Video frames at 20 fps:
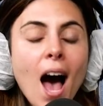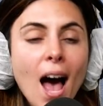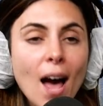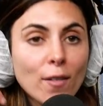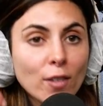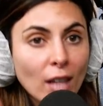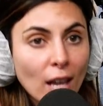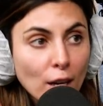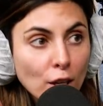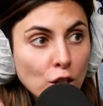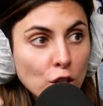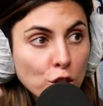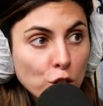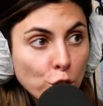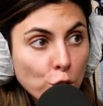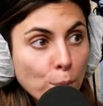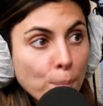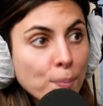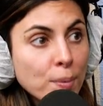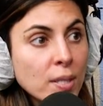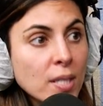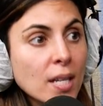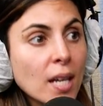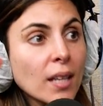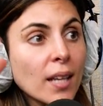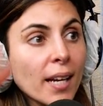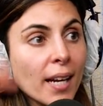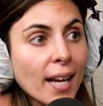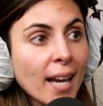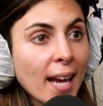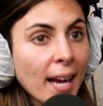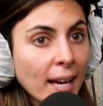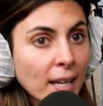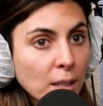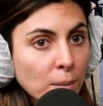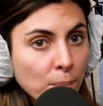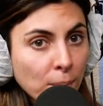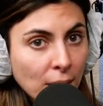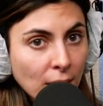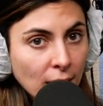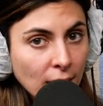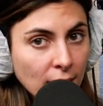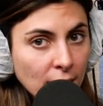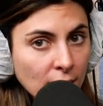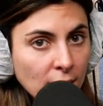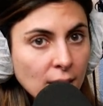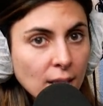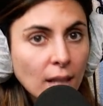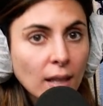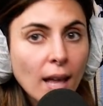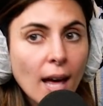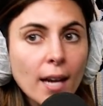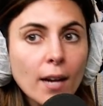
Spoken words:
I have a lot of soups, a lot of canned beans, a lot